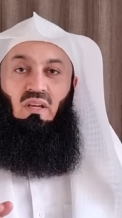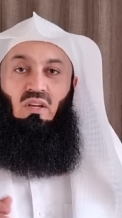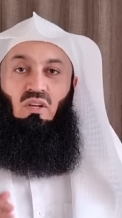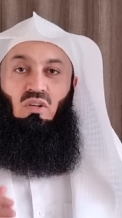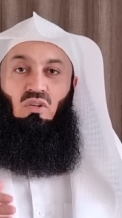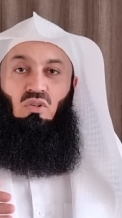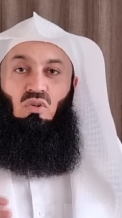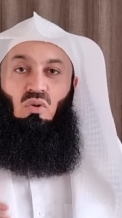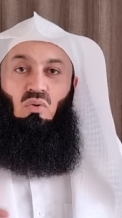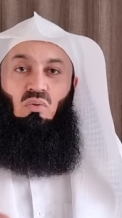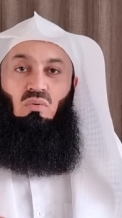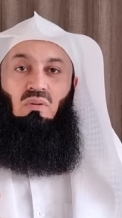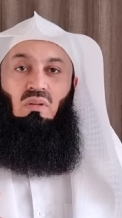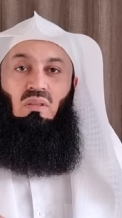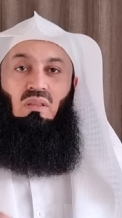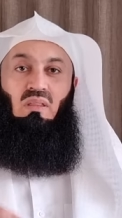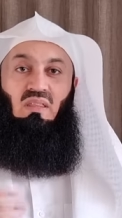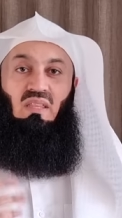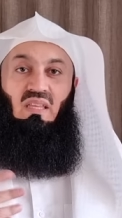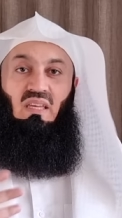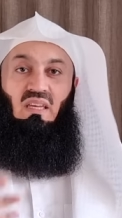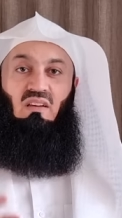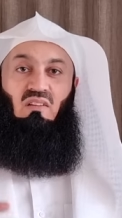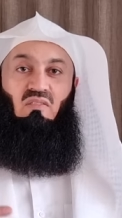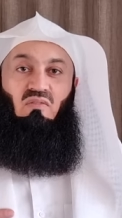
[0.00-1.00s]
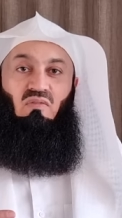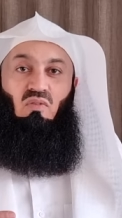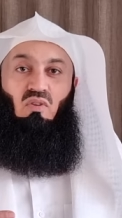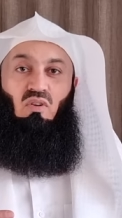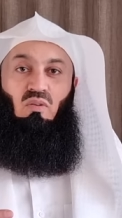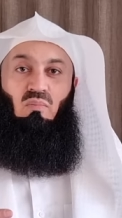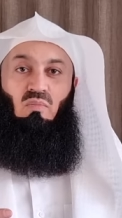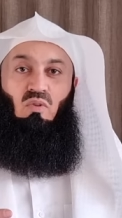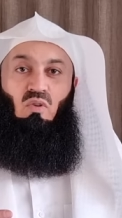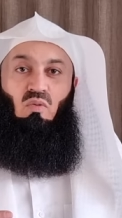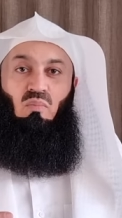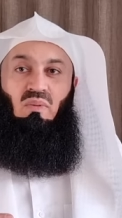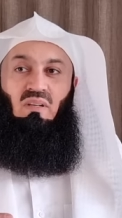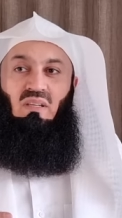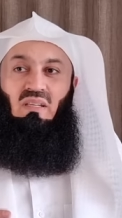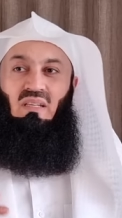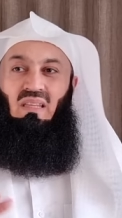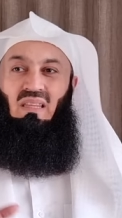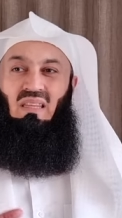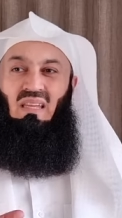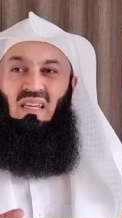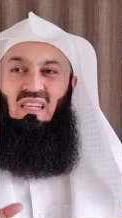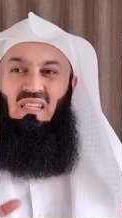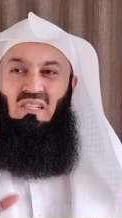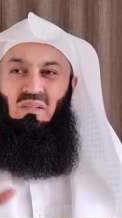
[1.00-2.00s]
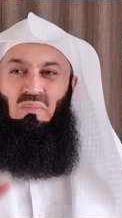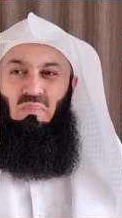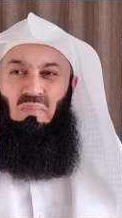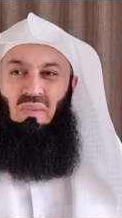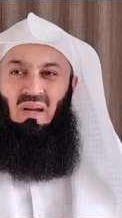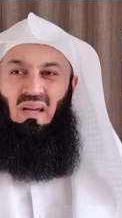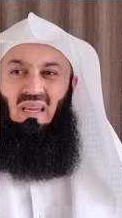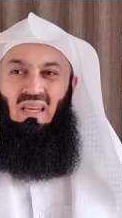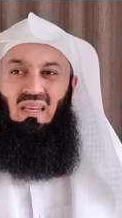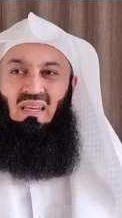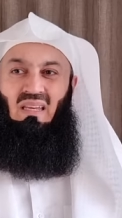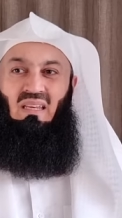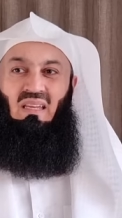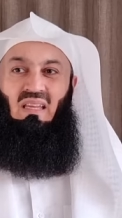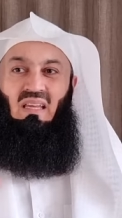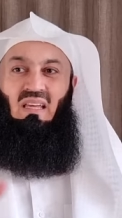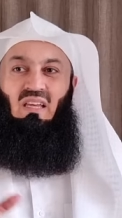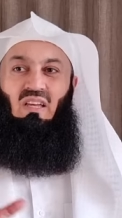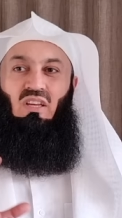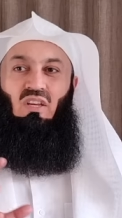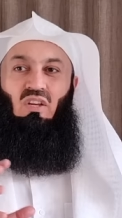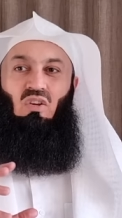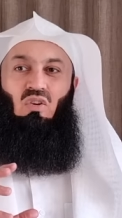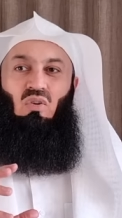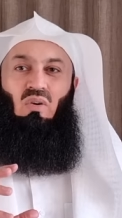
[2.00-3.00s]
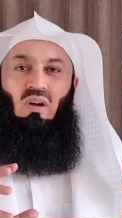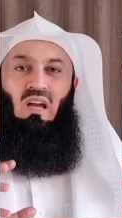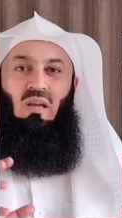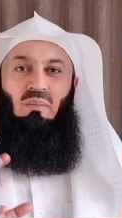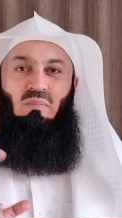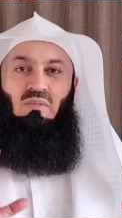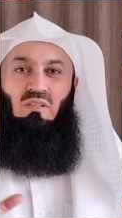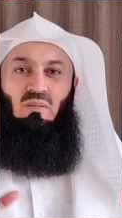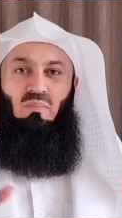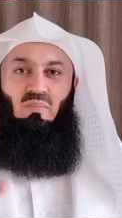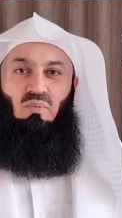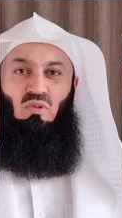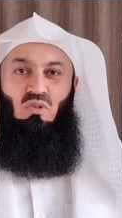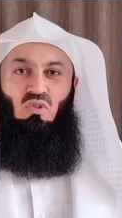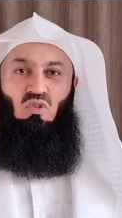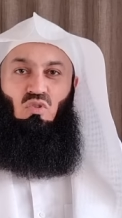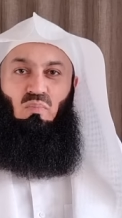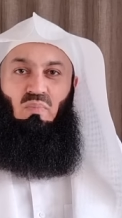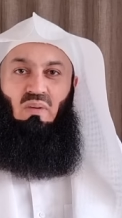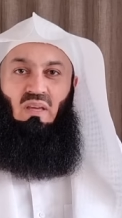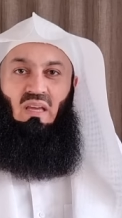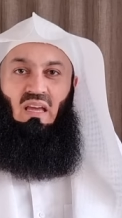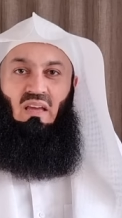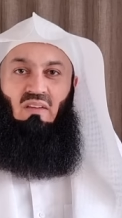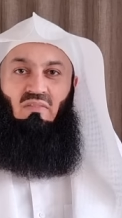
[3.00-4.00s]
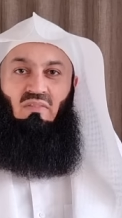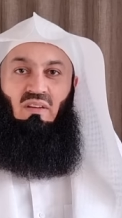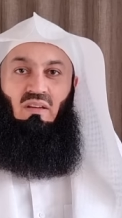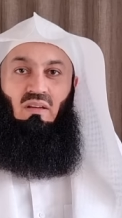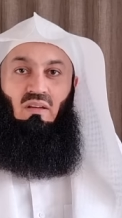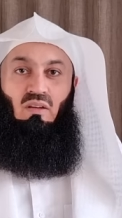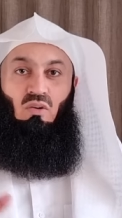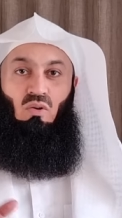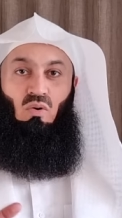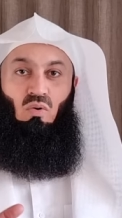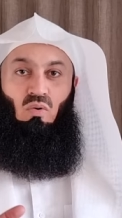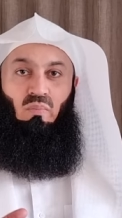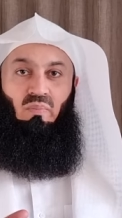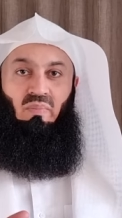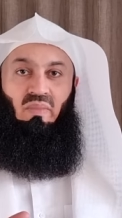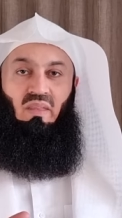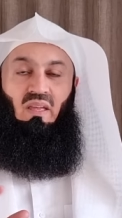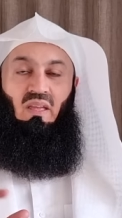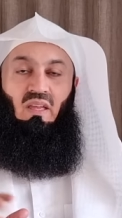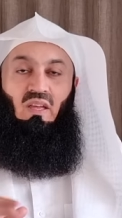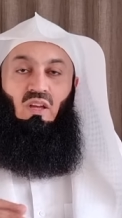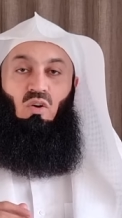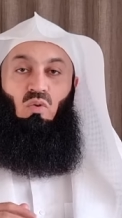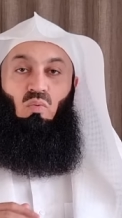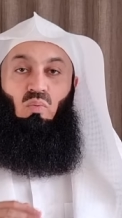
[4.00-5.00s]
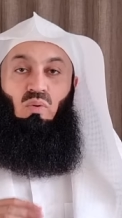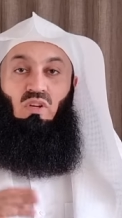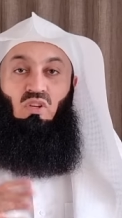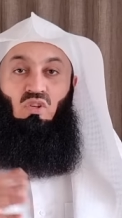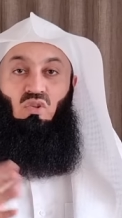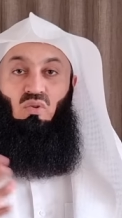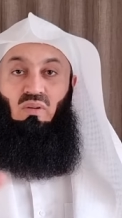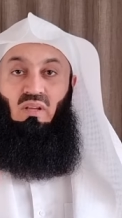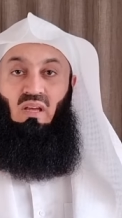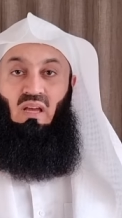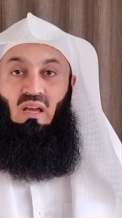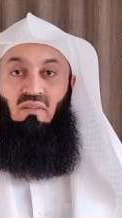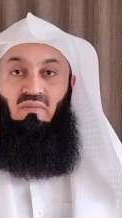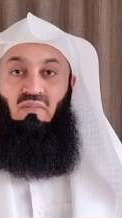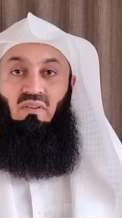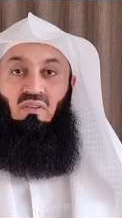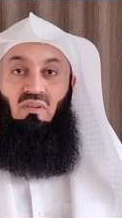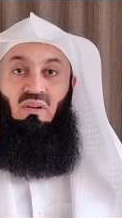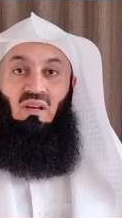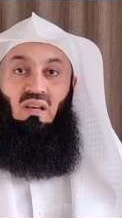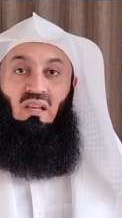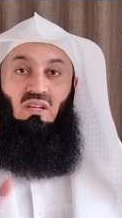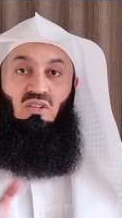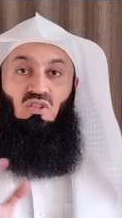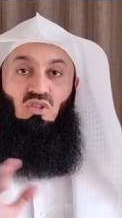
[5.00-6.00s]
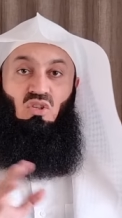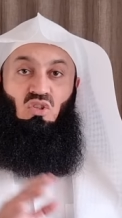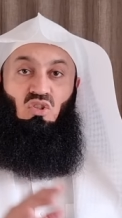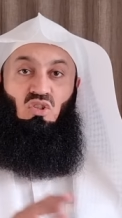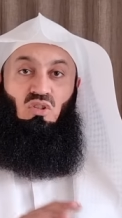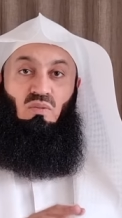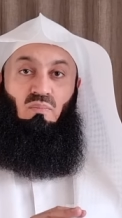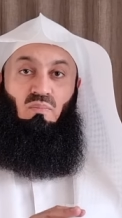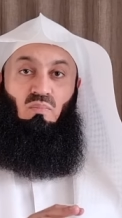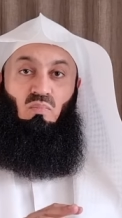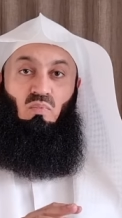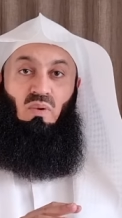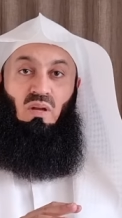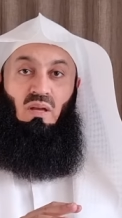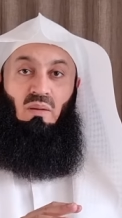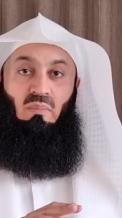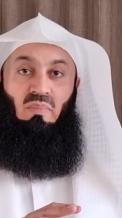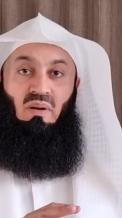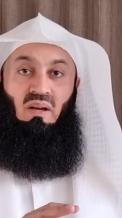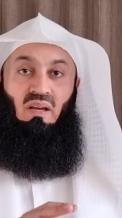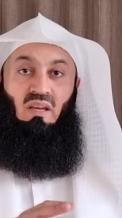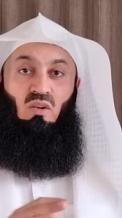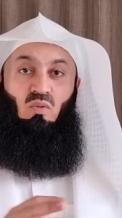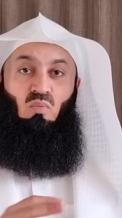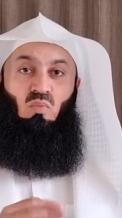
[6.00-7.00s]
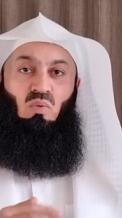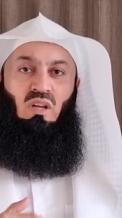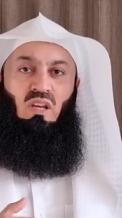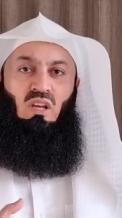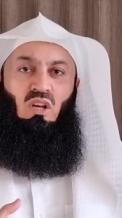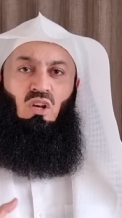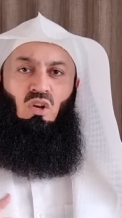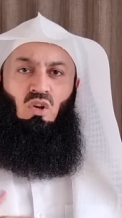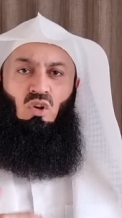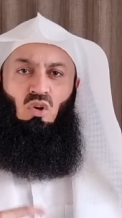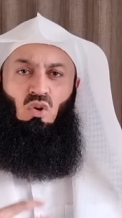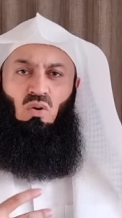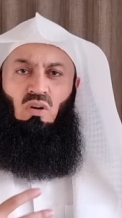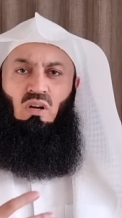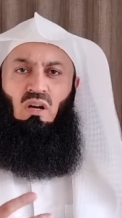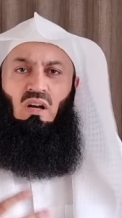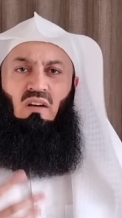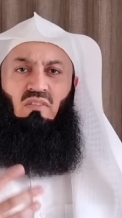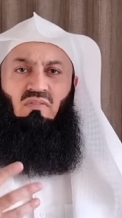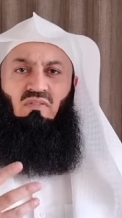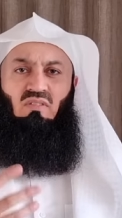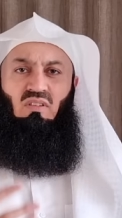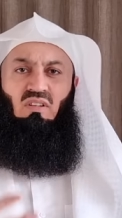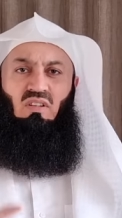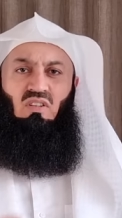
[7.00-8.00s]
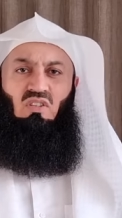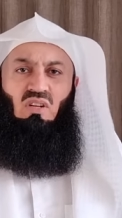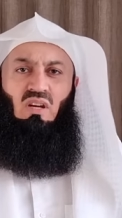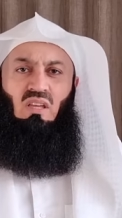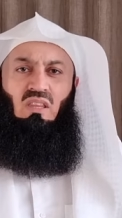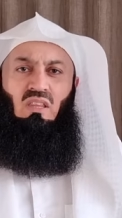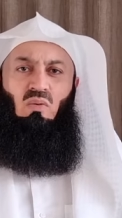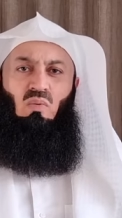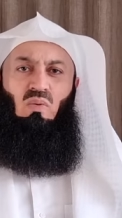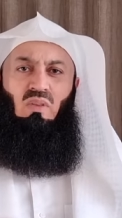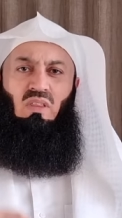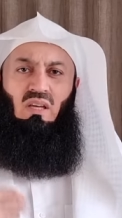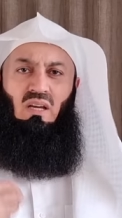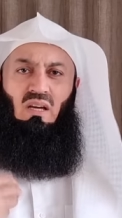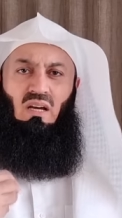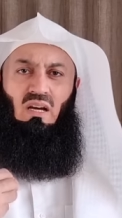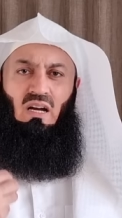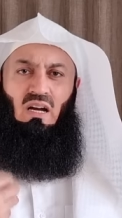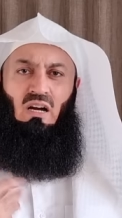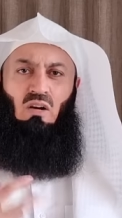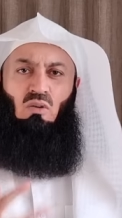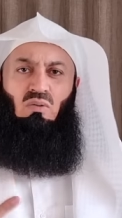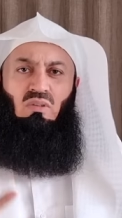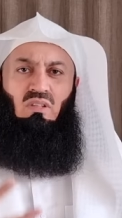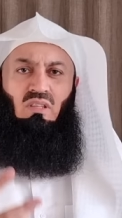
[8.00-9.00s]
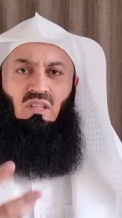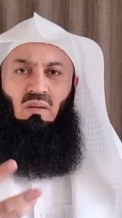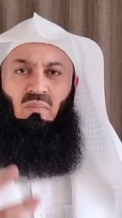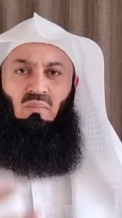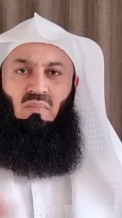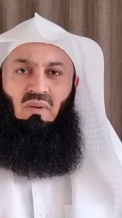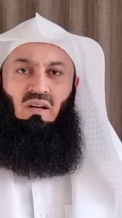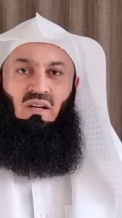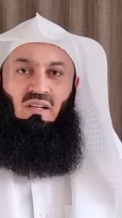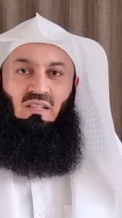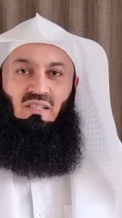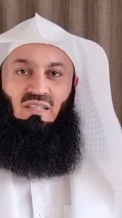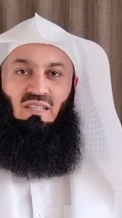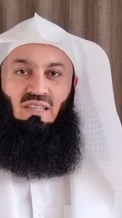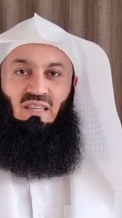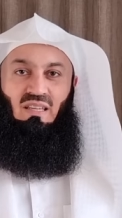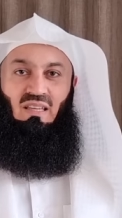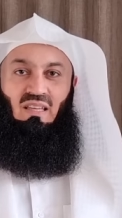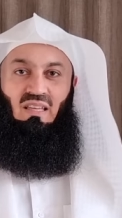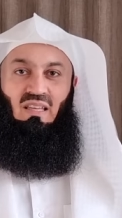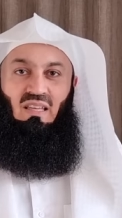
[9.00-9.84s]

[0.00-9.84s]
don't think for a moment, that is mine, you know, I'm supposed to be having. No. We should have a relationship whereby we look after each other without them asking.